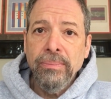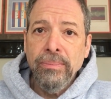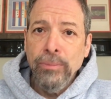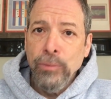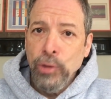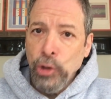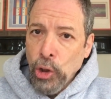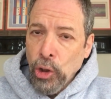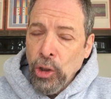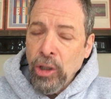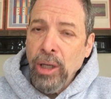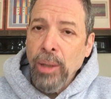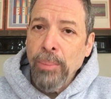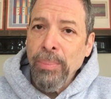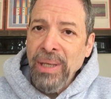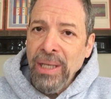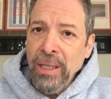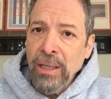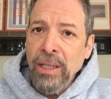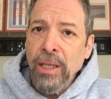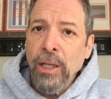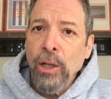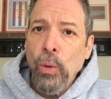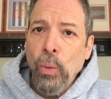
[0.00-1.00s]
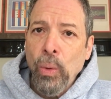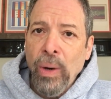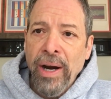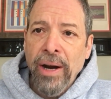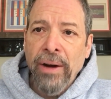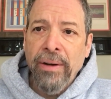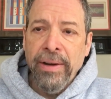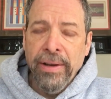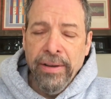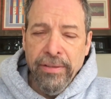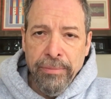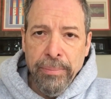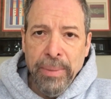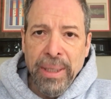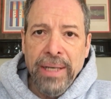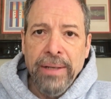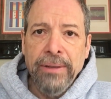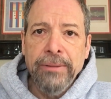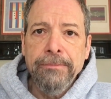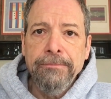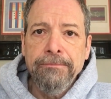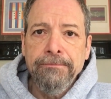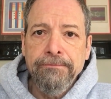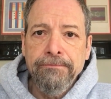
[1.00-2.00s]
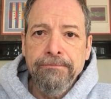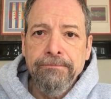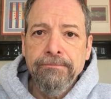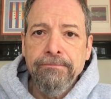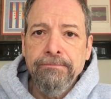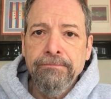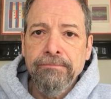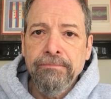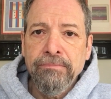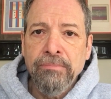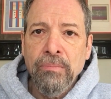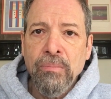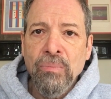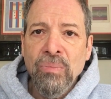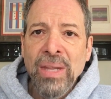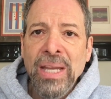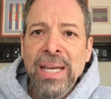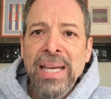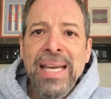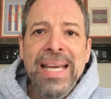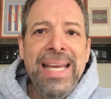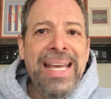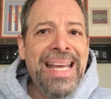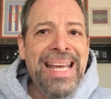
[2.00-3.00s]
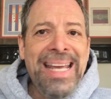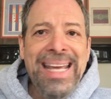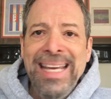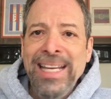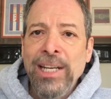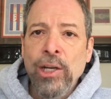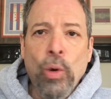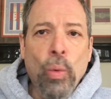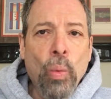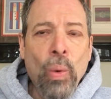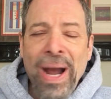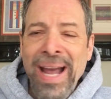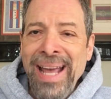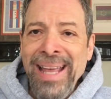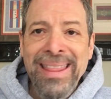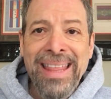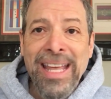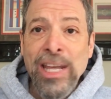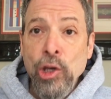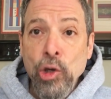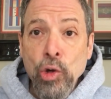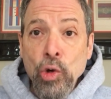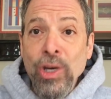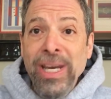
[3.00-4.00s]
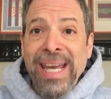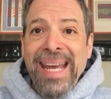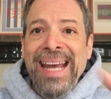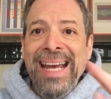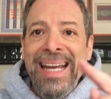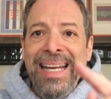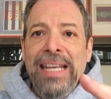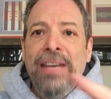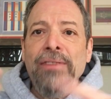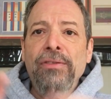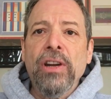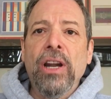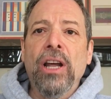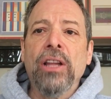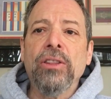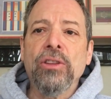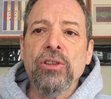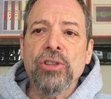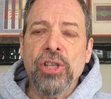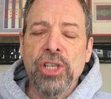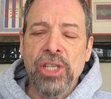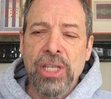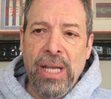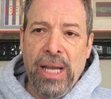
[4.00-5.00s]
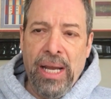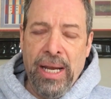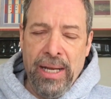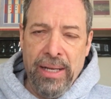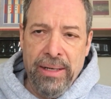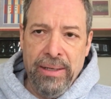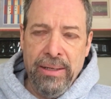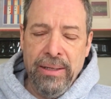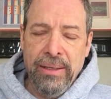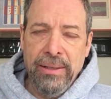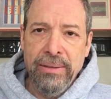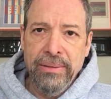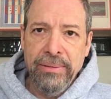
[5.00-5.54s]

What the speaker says: you're going to be a little wary of me in a way that you can't even understand,